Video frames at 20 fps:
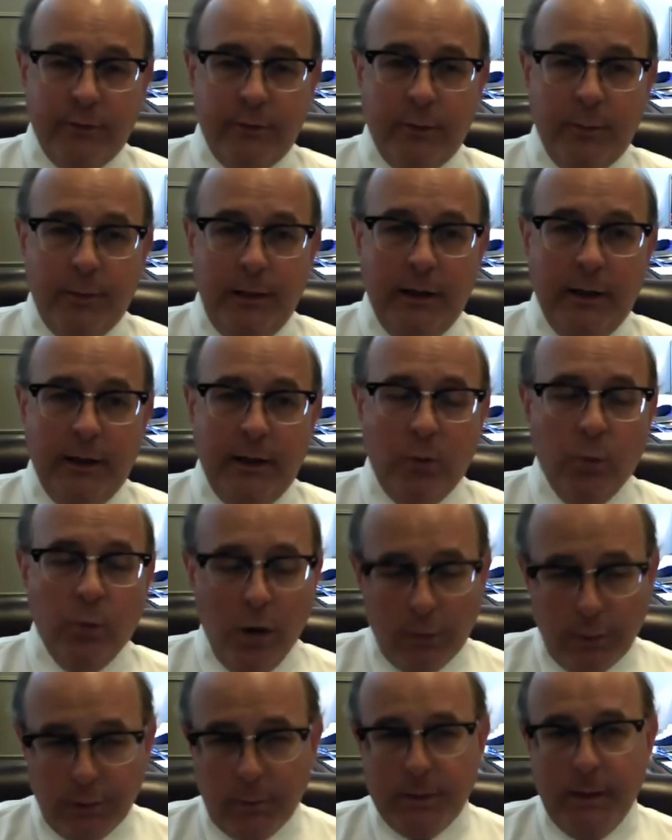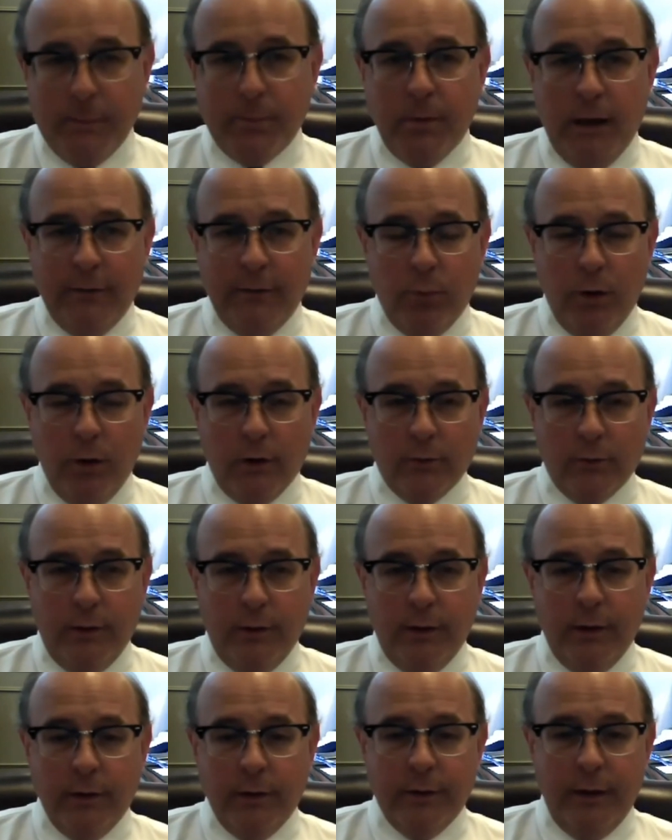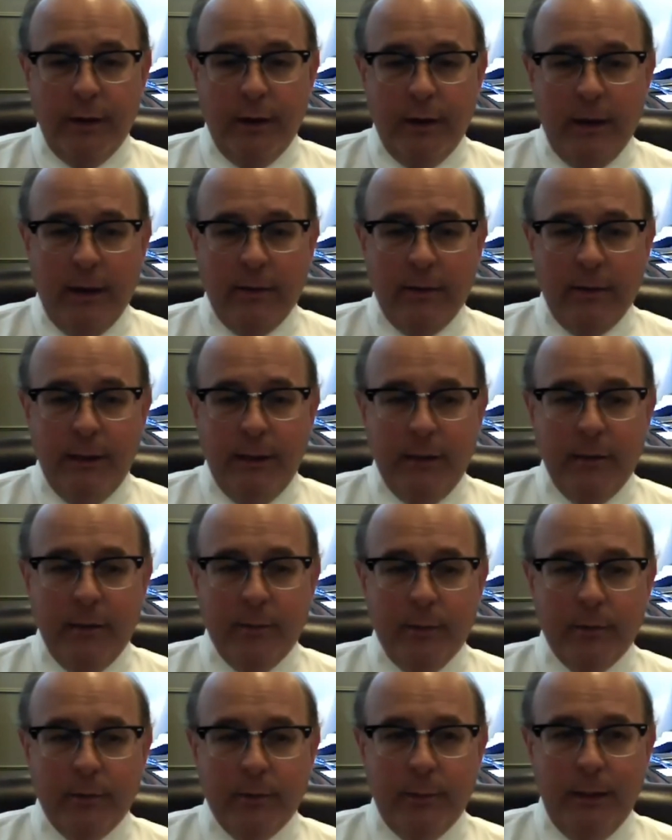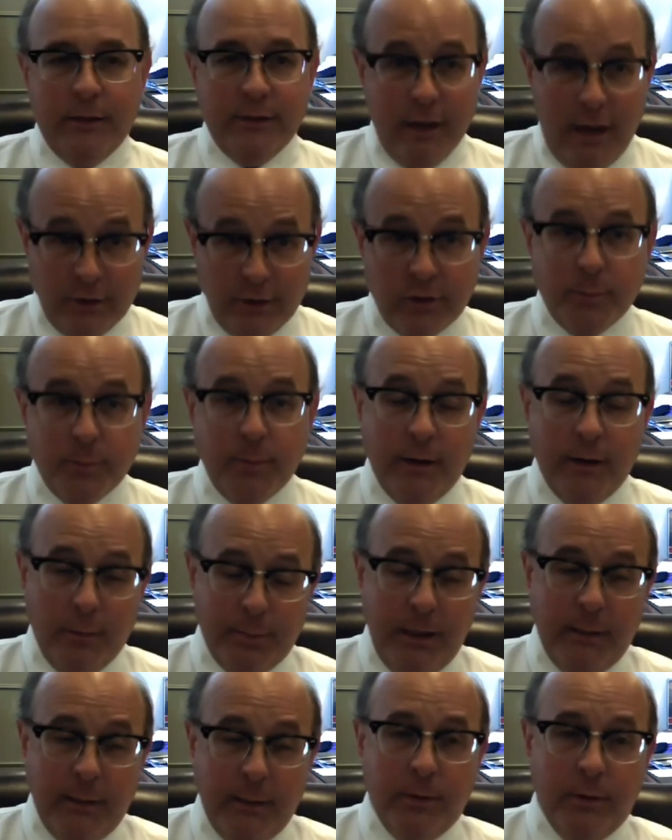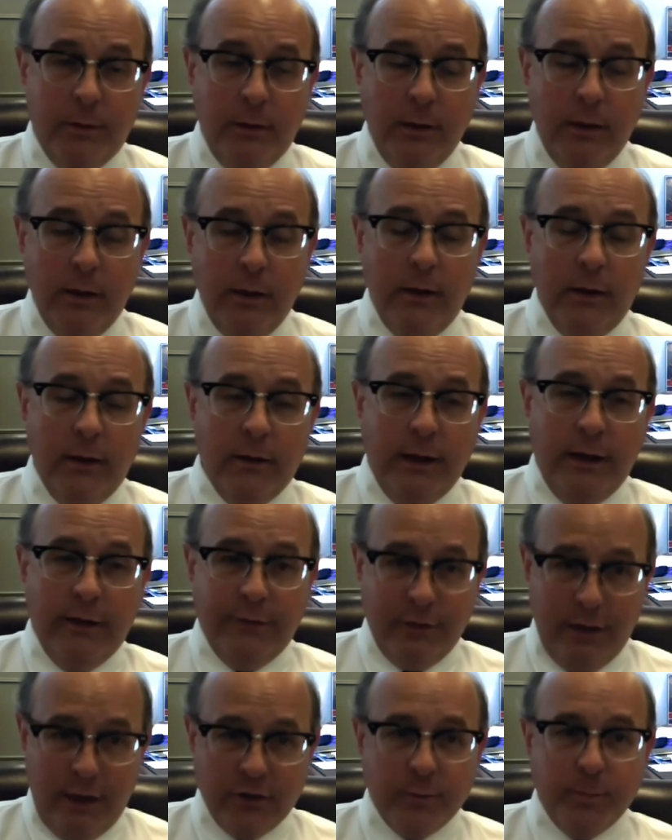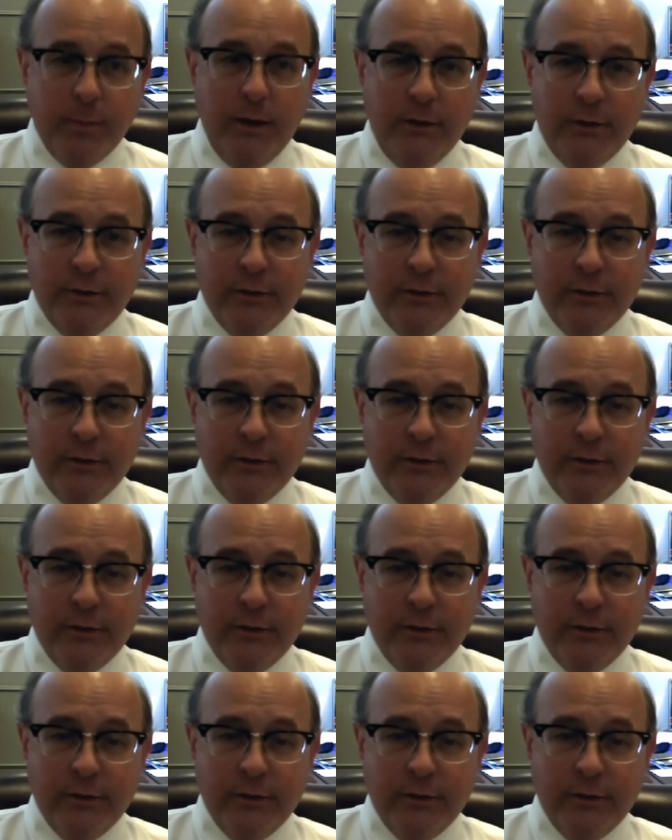to be able to work with the people I've worked with and be able to be touched by the people that have touched me.